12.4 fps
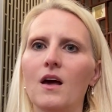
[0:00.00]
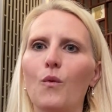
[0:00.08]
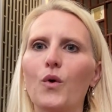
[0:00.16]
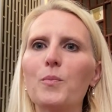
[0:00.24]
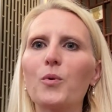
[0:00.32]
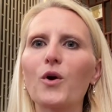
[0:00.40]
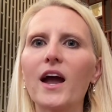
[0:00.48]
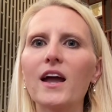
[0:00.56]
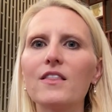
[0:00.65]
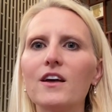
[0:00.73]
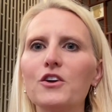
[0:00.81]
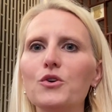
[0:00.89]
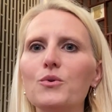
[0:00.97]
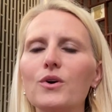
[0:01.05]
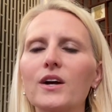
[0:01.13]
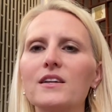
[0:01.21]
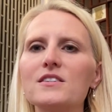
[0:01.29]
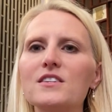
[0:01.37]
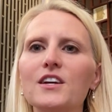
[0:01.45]
We pray that you will
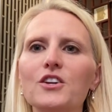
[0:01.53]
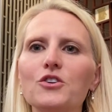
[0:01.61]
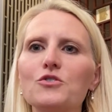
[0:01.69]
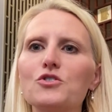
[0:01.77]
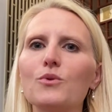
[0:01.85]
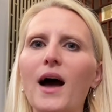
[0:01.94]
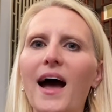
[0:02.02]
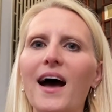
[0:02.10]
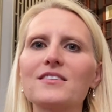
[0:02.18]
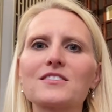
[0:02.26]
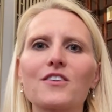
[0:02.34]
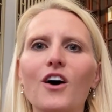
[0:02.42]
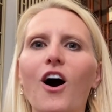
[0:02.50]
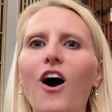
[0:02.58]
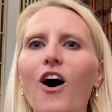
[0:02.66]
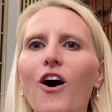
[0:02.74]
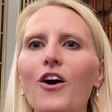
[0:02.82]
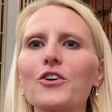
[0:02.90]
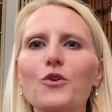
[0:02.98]
continue to ask the
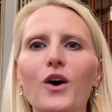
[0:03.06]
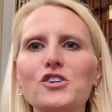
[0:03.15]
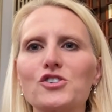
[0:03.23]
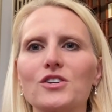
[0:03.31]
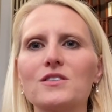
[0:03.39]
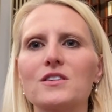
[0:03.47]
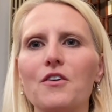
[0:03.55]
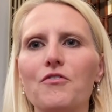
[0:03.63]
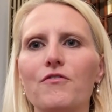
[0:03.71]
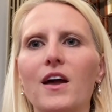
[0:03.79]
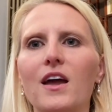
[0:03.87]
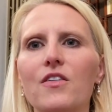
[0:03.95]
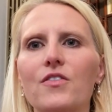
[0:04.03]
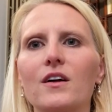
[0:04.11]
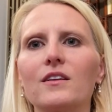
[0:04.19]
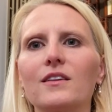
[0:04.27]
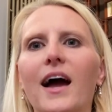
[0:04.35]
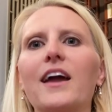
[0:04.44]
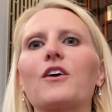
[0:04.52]
hard questions of faith
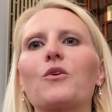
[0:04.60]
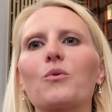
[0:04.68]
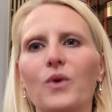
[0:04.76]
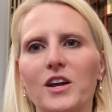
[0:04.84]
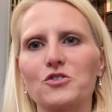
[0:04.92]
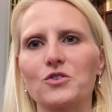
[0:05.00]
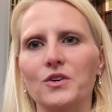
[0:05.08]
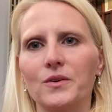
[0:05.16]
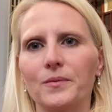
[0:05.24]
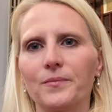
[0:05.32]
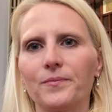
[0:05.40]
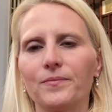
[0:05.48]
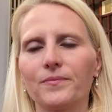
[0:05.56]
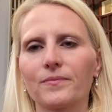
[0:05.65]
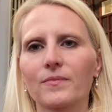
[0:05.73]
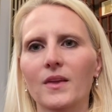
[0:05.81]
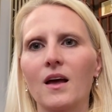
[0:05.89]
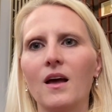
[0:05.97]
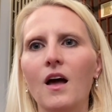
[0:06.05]
like Rachel.
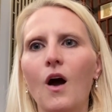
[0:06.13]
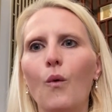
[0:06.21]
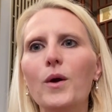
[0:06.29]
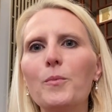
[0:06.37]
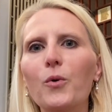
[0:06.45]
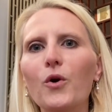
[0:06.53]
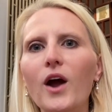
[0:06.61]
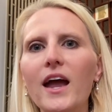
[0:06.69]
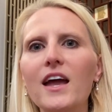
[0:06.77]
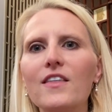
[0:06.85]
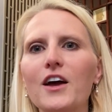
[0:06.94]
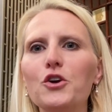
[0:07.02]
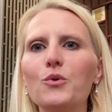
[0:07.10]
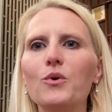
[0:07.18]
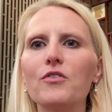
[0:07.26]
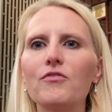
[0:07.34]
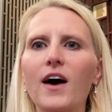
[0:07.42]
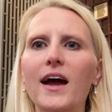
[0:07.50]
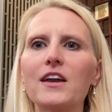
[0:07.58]
We pray that you will
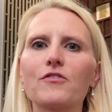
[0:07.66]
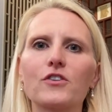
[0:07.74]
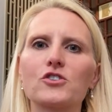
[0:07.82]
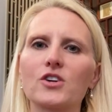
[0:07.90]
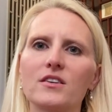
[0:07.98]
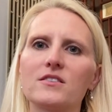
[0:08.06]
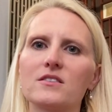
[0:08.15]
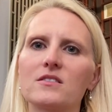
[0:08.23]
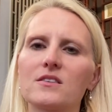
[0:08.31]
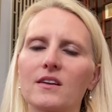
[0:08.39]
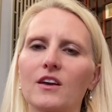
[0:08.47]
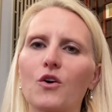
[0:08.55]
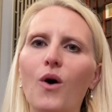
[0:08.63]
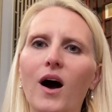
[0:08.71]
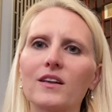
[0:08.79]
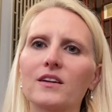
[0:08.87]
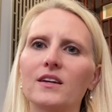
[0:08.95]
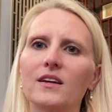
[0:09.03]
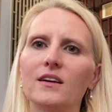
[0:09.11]
fight for justice and
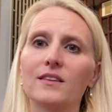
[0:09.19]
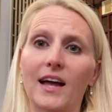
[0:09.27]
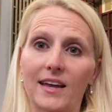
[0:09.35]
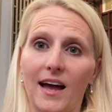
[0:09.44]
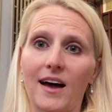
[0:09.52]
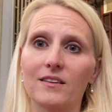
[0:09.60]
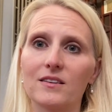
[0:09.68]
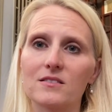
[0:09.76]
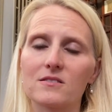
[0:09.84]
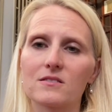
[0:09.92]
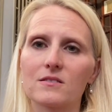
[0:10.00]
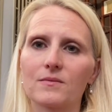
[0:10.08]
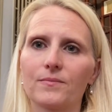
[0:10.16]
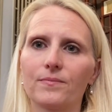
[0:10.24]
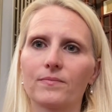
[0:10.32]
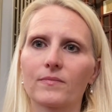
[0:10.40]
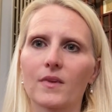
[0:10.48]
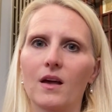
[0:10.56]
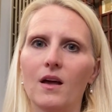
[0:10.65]
equality like Alice.
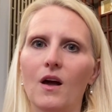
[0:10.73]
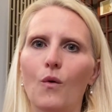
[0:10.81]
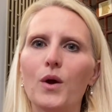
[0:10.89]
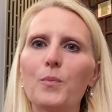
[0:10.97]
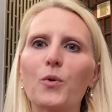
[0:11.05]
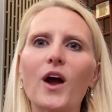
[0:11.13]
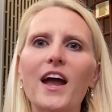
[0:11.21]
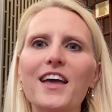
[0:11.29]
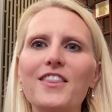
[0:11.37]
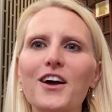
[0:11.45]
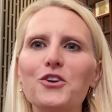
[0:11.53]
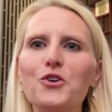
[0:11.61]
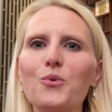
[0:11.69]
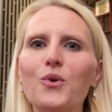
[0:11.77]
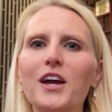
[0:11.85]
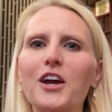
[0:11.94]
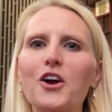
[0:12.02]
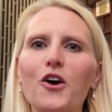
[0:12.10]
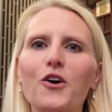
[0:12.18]
We pray that you will
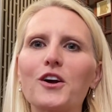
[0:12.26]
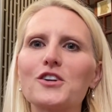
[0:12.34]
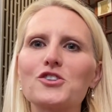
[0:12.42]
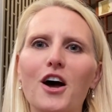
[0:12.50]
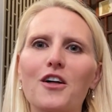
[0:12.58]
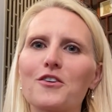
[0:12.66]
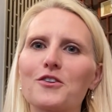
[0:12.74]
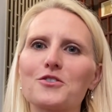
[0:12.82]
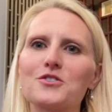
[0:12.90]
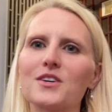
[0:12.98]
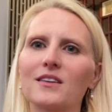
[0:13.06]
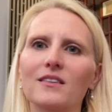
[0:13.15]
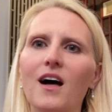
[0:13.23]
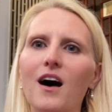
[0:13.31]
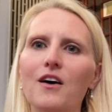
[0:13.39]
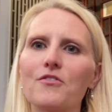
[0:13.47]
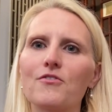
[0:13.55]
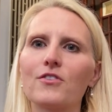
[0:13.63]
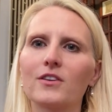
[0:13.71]
encourage others in
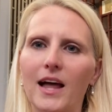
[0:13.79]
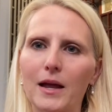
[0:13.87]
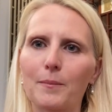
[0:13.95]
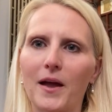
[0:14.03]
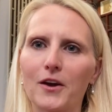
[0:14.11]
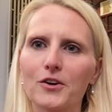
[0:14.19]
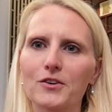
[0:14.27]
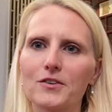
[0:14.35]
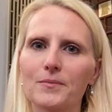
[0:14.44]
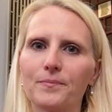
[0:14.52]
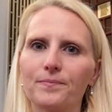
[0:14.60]
love like Bayard.